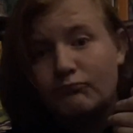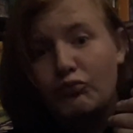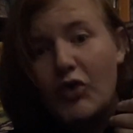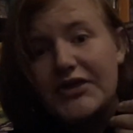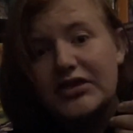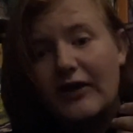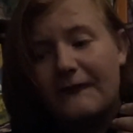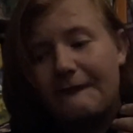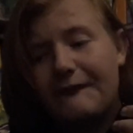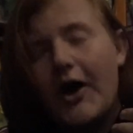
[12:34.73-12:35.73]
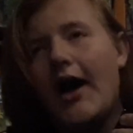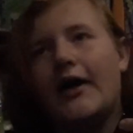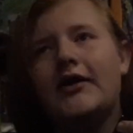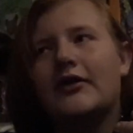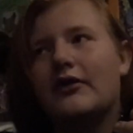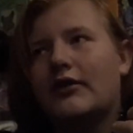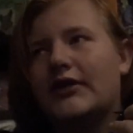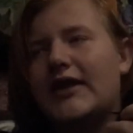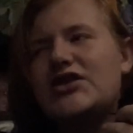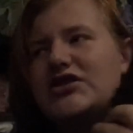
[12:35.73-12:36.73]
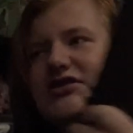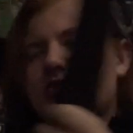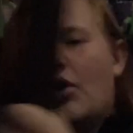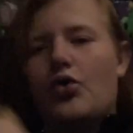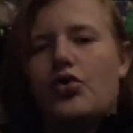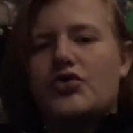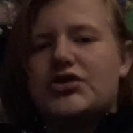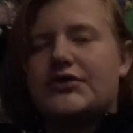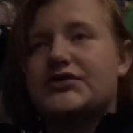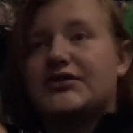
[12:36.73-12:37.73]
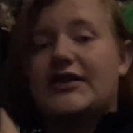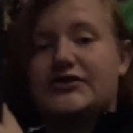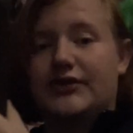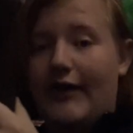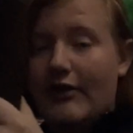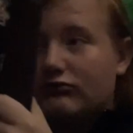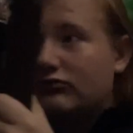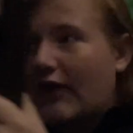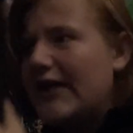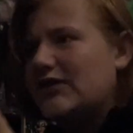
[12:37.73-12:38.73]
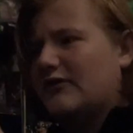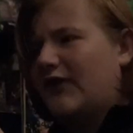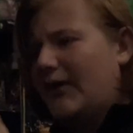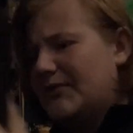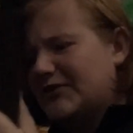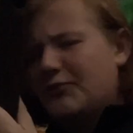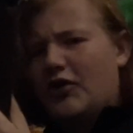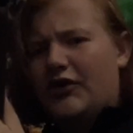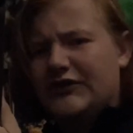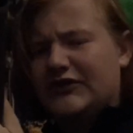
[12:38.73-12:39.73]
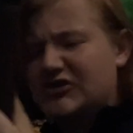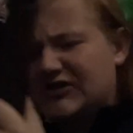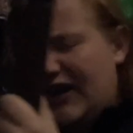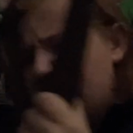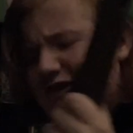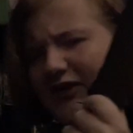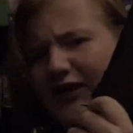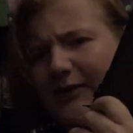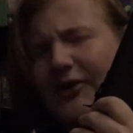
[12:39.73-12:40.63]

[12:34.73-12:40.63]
What the fuck? That just, oh no, challenge was canceled. Now I liked that Miss Mars just canceling it,